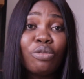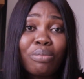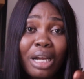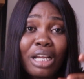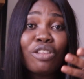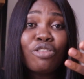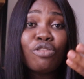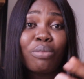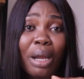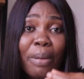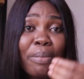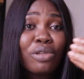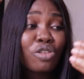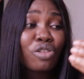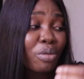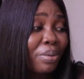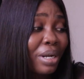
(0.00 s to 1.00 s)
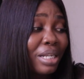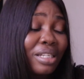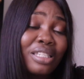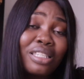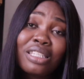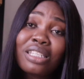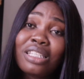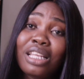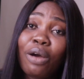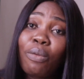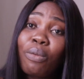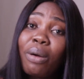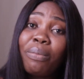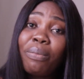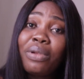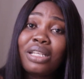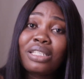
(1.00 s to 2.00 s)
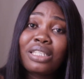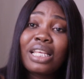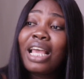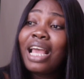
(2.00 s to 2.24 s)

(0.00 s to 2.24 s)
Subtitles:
might be surprised they sit down one place